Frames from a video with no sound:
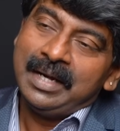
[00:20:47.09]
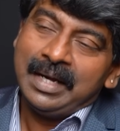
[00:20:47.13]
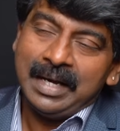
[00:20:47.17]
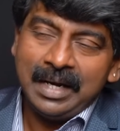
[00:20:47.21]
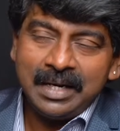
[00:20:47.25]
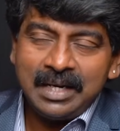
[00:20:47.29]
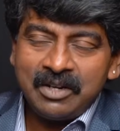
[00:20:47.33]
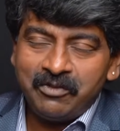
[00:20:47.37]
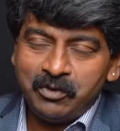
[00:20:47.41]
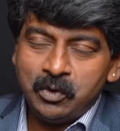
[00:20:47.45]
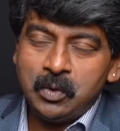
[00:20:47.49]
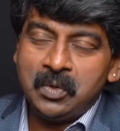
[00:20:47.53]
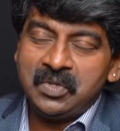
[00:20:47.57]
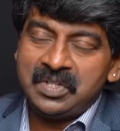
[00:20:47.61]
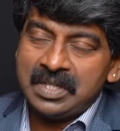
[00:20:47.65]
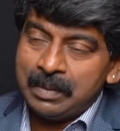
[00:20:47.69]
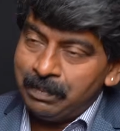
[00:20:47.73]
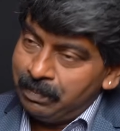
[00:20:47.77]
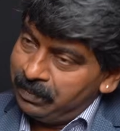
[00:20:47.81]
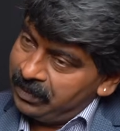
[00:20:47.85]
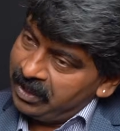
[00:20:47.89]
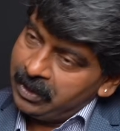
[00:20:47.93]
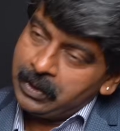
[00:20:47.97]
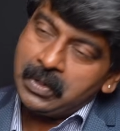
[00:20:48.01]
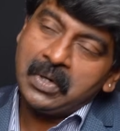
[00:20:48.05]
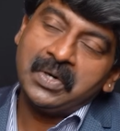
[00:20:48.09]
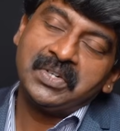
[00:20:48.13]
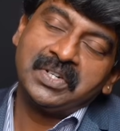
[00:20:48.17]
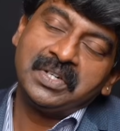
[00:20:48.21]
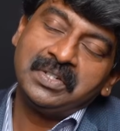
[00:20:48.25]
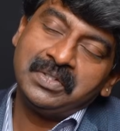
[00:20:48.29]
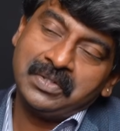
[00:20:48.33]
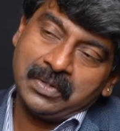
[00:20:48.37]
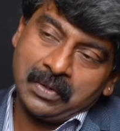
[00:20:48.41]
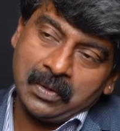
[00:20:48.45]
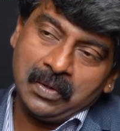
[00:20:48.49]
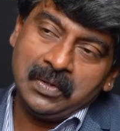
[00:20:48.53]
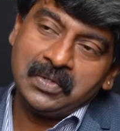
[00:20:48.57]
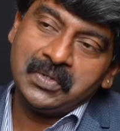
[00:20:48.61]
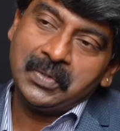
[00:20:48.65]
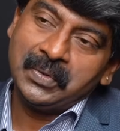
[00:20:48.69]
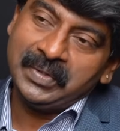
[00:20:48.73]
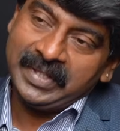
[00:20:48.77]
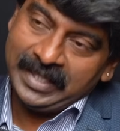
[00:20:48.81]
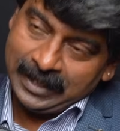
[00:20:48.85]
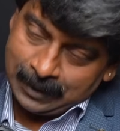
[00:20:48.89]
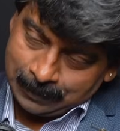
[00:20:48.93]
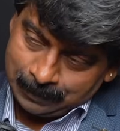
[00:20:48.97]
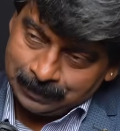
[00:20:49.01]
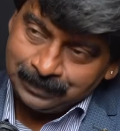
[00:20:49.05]
And of course, some precautions are also
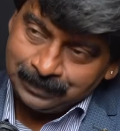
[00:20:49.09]
there.